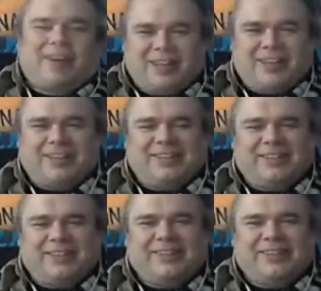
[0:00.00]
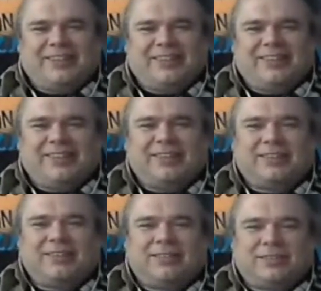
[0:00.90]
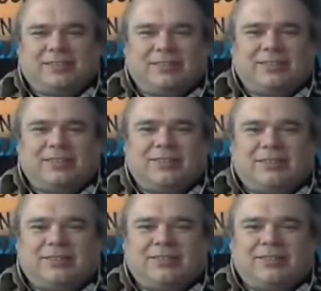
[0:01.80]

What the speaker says: This person isn't speaking.